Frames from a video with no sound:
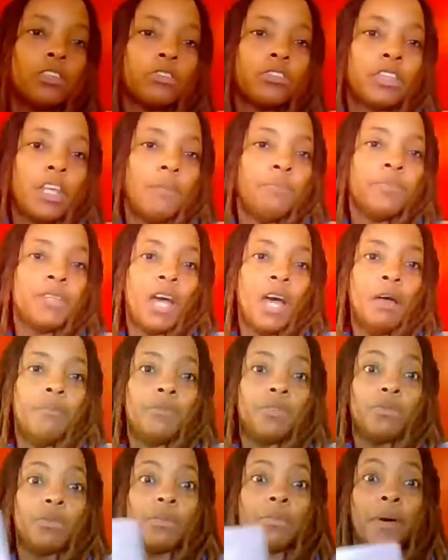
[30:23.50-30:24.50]
So
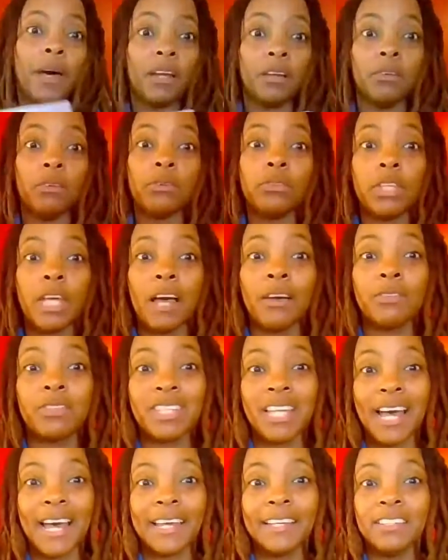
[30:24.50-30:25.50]
sometimes puddles
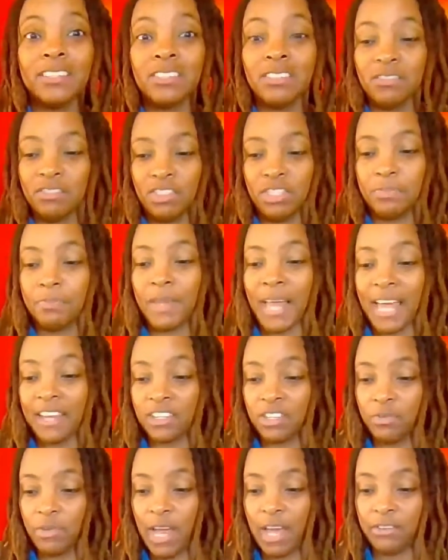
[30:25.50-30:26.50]
outside
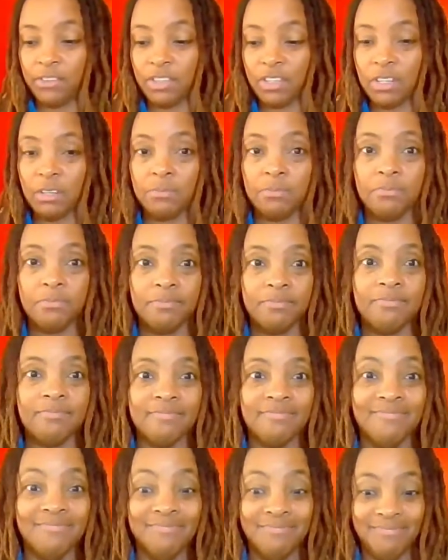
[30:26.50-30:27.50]
splash around in them.
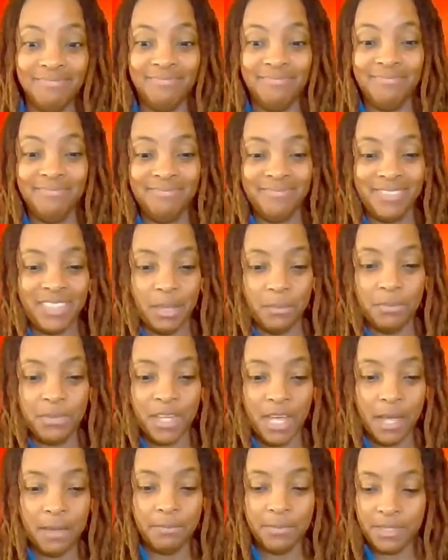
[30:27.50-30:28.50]

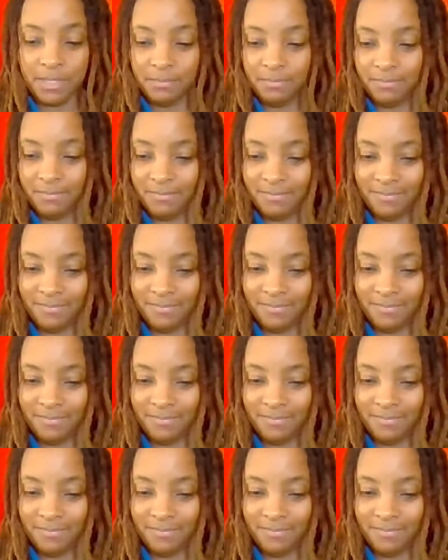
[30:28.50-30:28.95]
Sometimes.